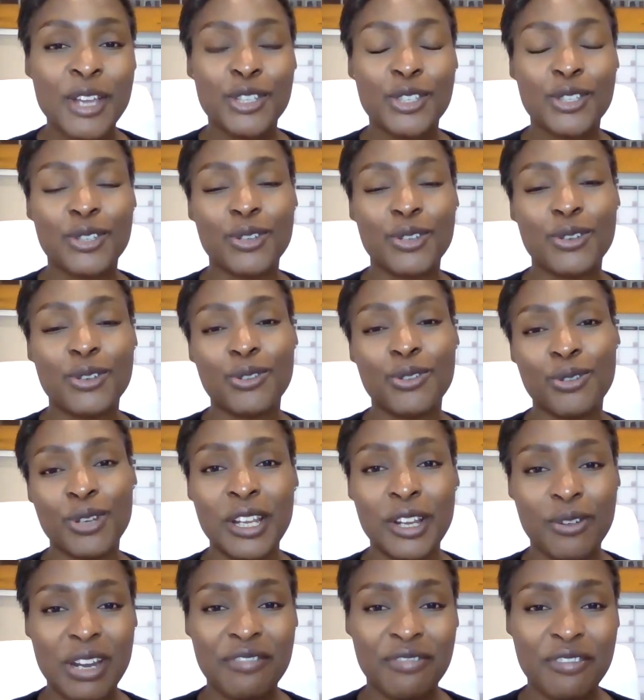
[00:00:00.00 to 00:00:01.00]
So really
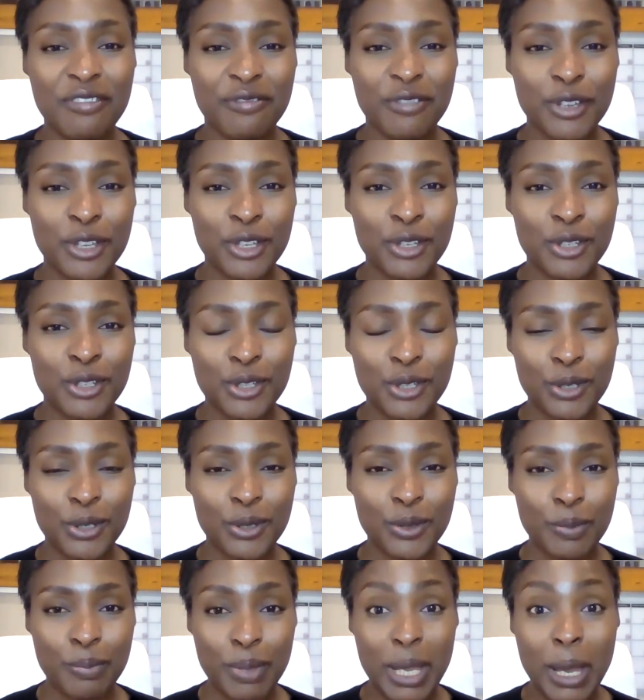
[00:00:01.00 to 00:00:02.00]
grateful for you
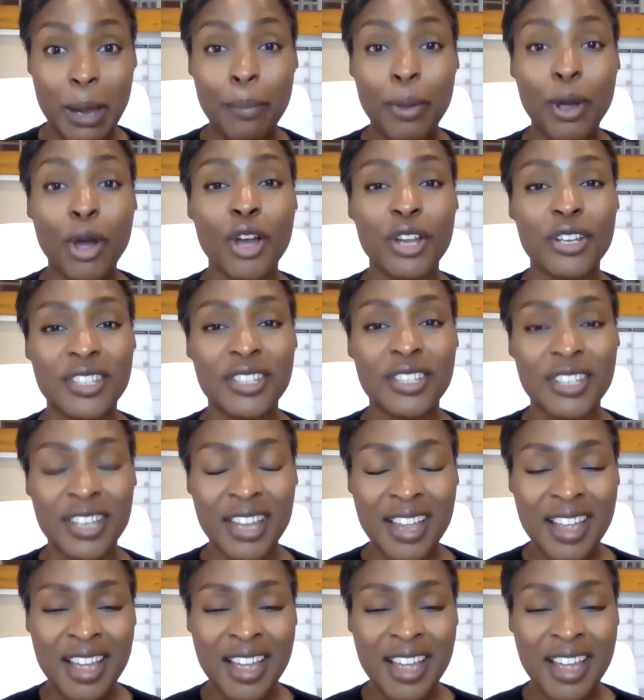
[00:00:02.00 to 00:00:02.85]
to be a part